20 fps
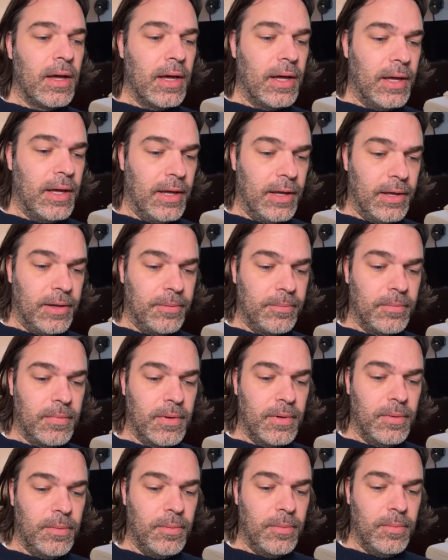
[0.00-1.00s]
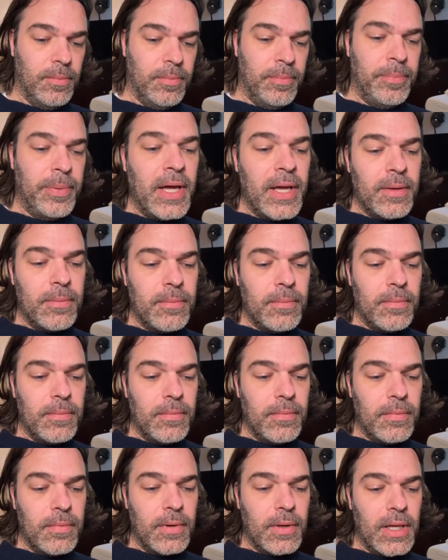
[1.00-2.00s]
But
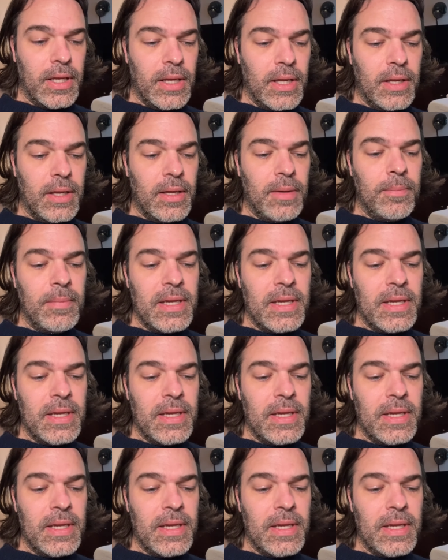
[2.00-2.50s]
it